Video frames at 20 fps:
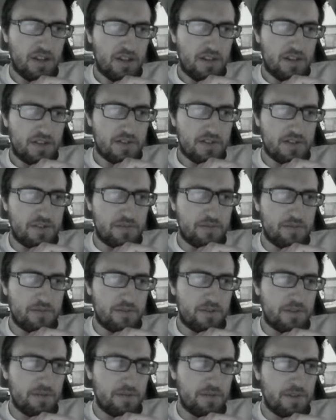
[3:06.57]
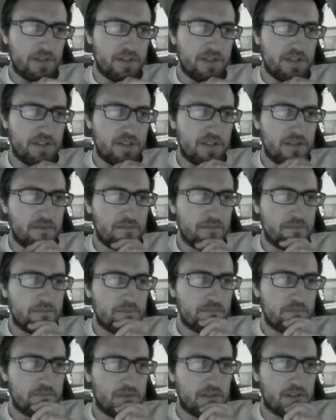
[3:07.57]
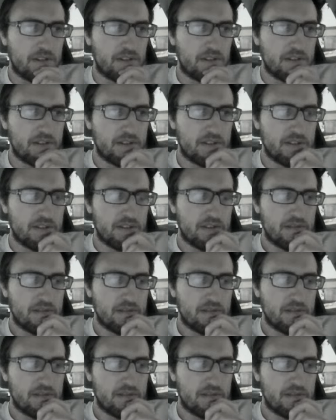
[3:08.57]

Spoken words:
So the input should be the same, I guess.